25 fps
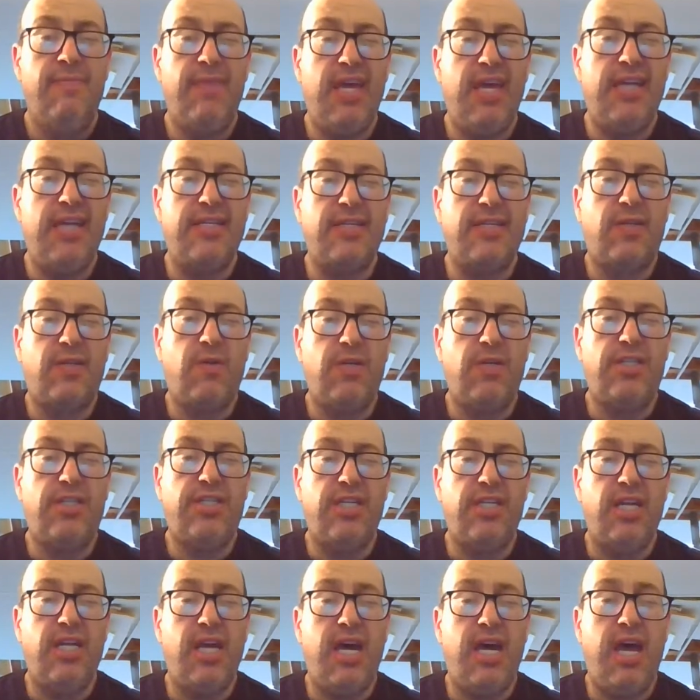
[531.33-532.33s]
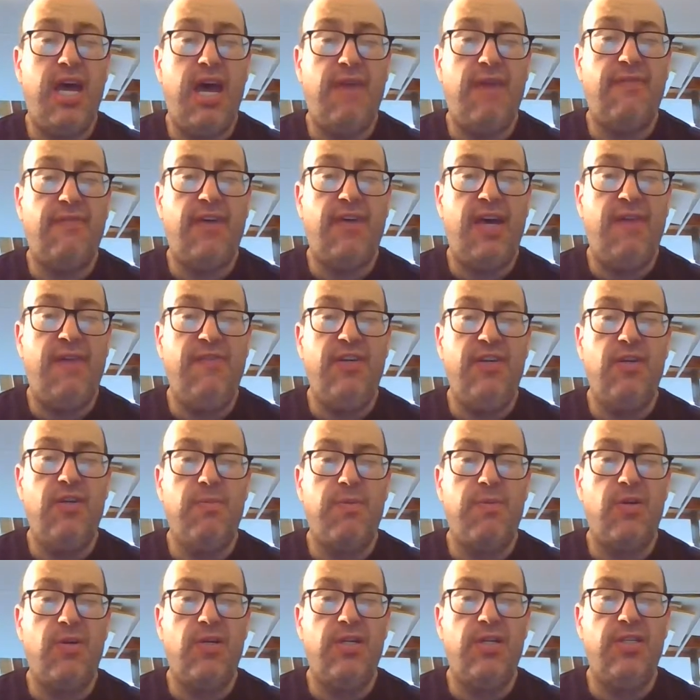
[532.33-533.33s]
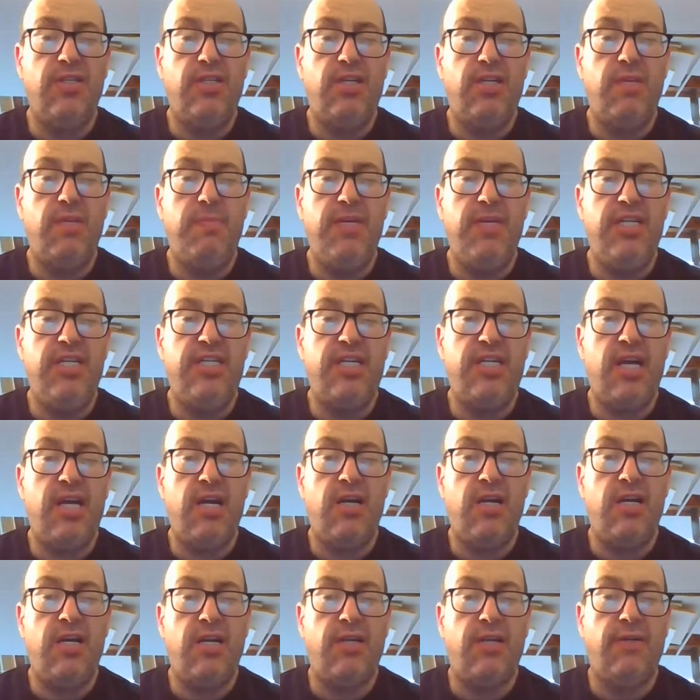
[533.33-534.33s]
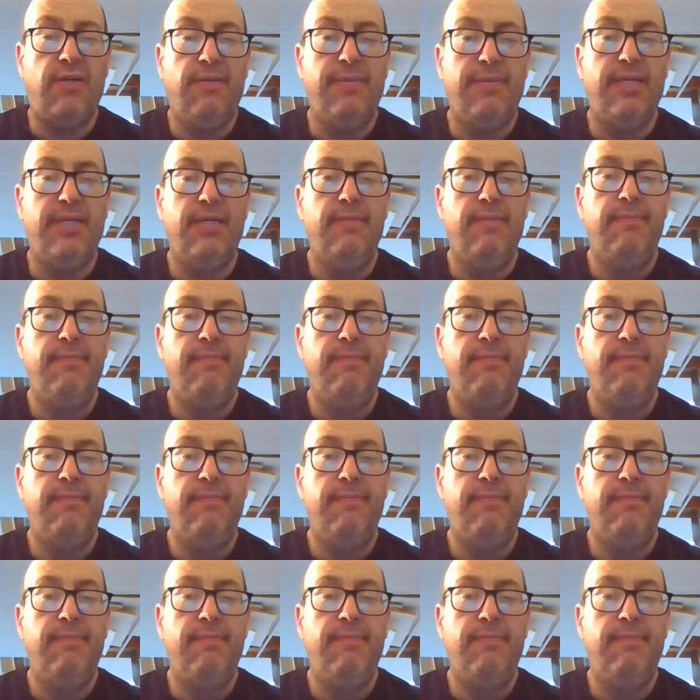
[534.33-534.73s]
as a Christian, I have a heavier burden to be charitable,